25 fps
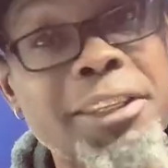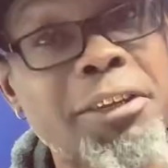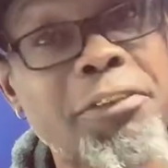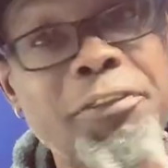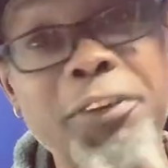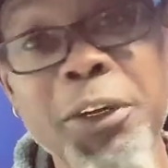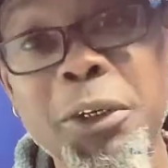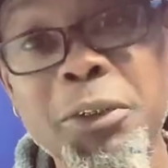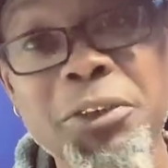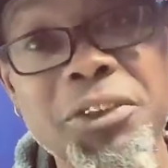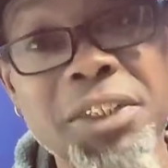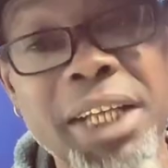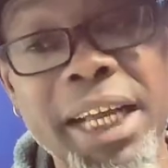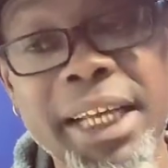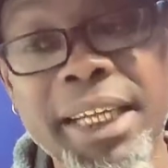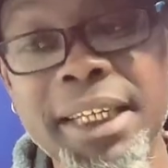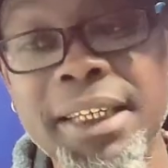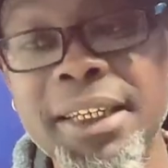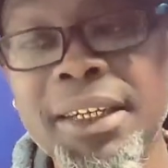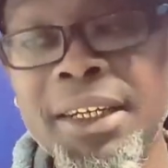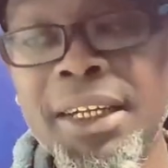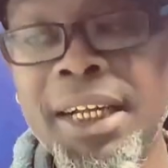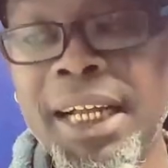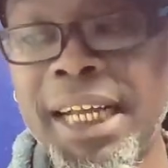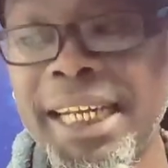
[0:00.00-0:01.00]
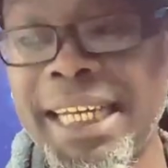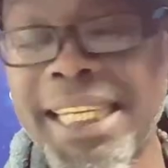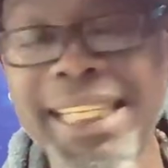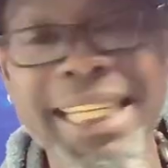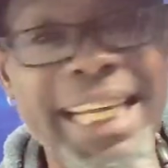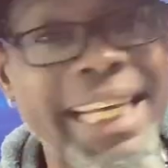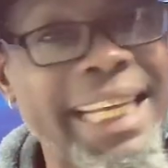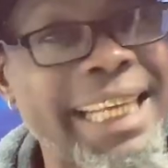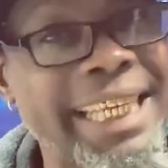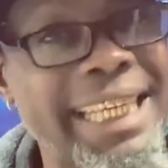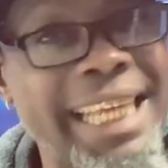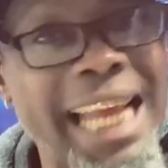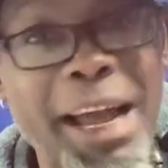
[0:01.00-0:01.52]
out the first day, and the
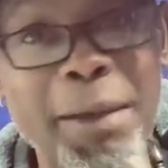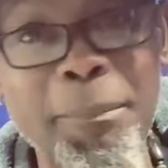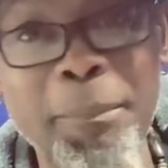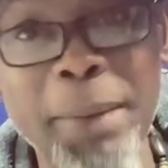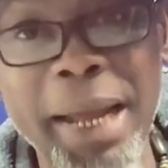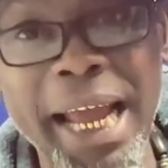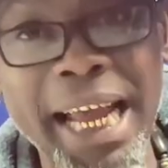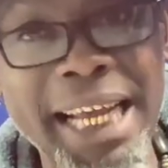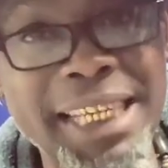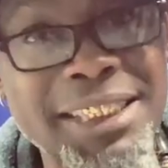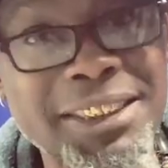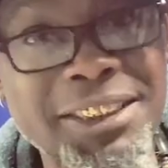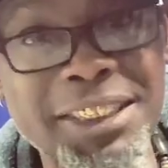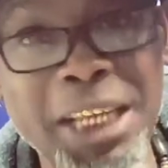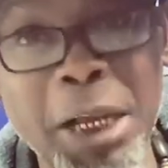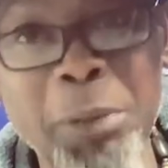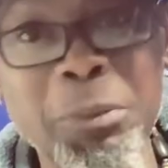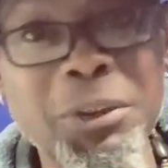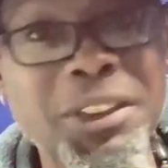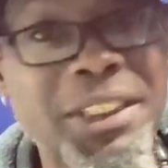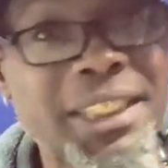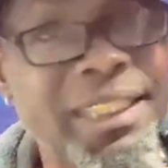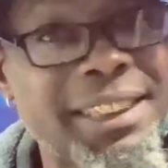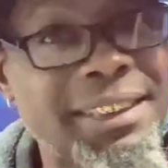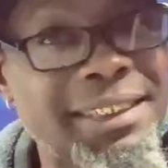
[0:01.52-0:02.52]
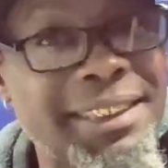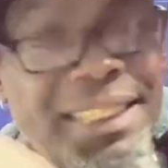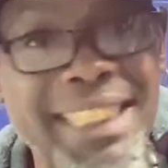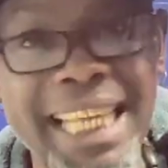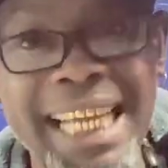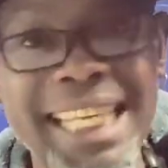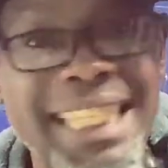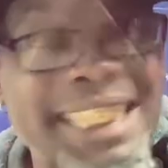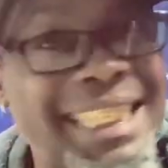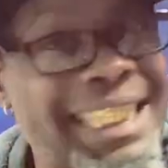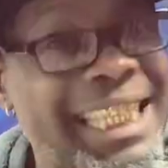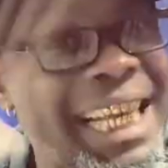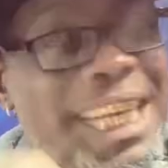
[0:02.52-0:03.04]
lady got back, and they was
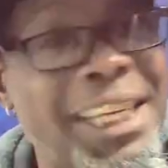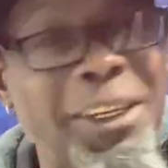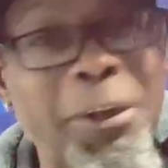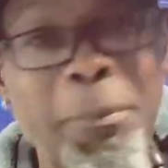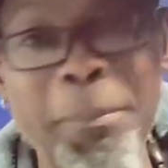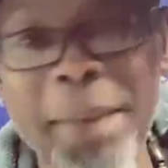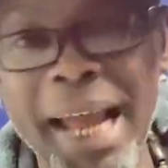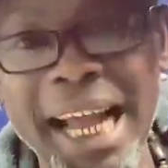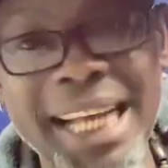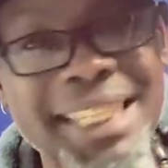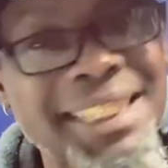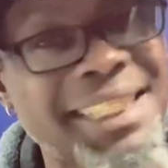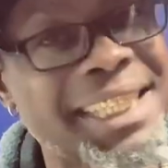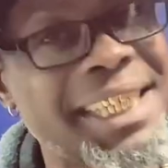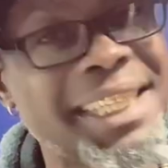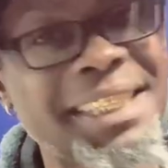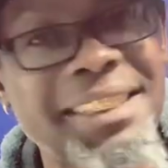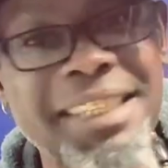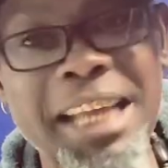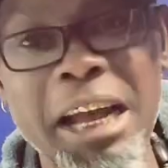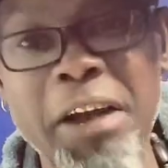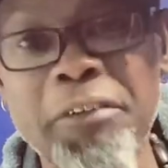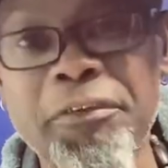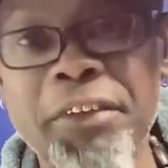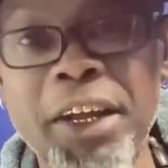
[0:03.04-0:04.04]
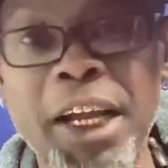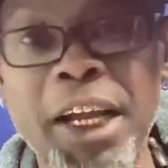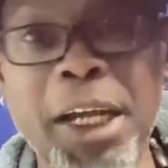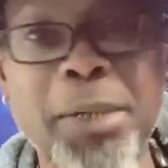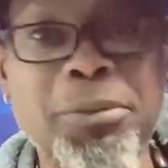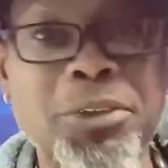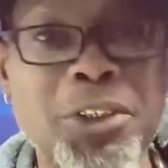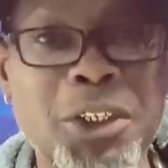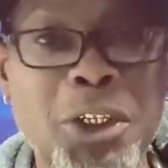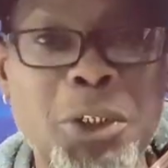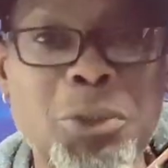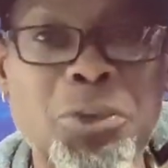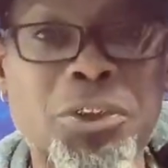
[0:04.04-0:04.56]
steady selling them magazines out,
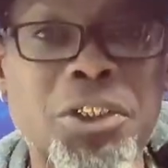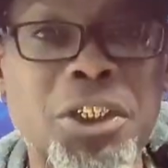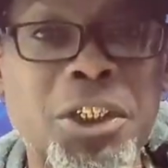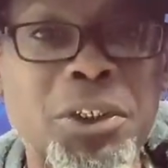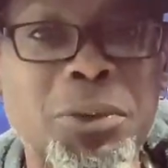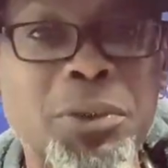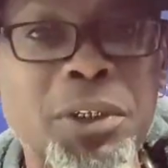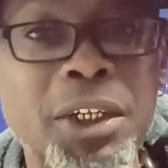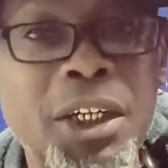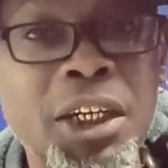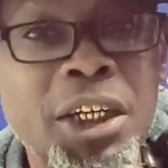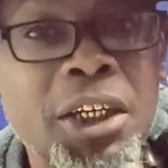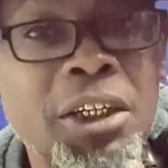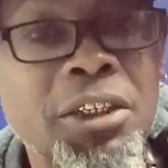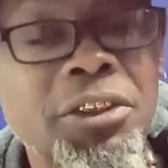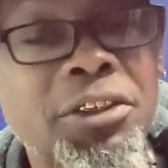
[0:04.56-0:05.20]
fam. Salute, salute.